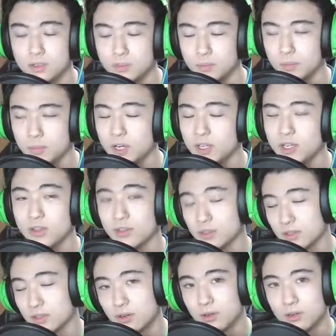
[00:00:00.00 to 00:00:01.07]
money on
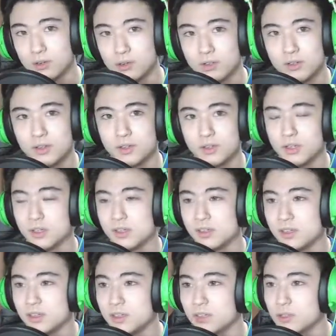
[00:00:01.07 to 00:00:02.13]
the card,
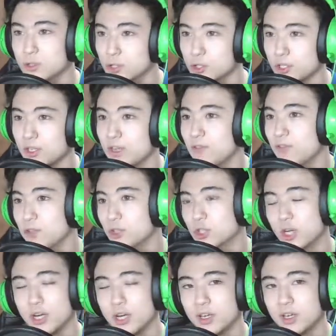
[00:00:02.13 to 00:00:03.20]
usually if you
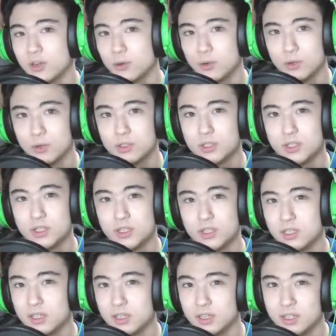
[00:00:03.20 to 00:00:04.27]
try to go into
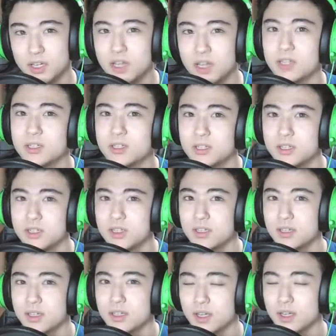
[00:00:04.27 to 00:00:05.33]
a gate
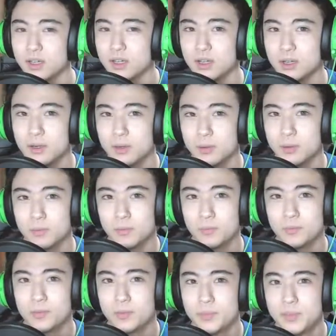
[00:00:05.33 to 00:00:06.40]
and
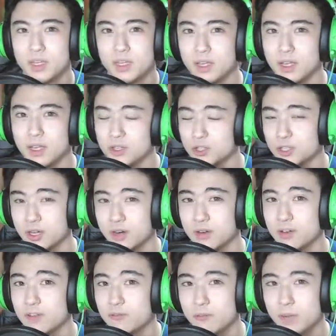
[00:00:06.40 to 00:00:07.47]
there's not
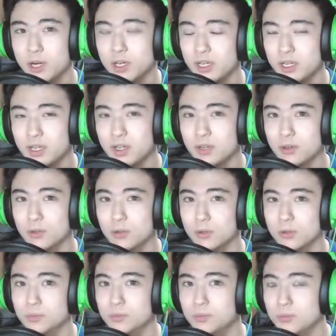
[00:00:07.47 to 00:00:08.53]
enough money, it'll